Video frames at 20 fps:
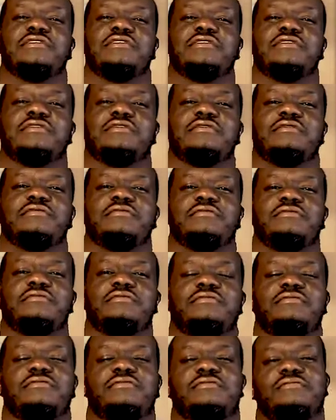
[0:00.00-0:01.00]

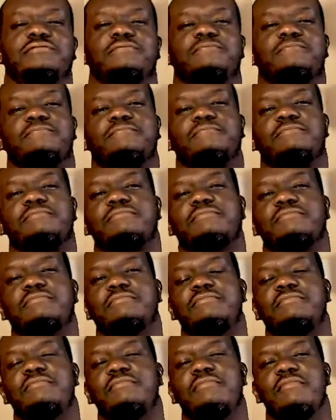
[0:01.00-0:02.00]

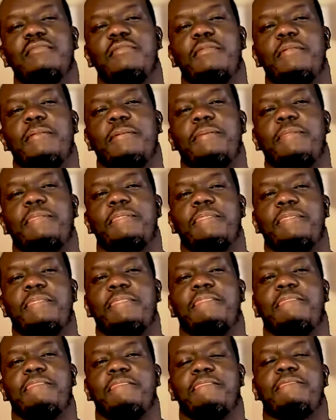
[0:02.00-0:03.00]

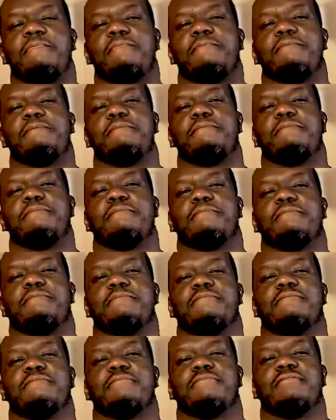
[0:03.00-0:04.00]

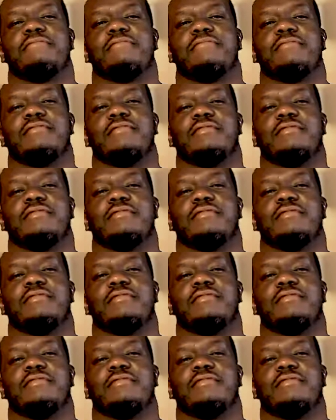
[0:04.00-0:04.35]
No one is speaking in this clip.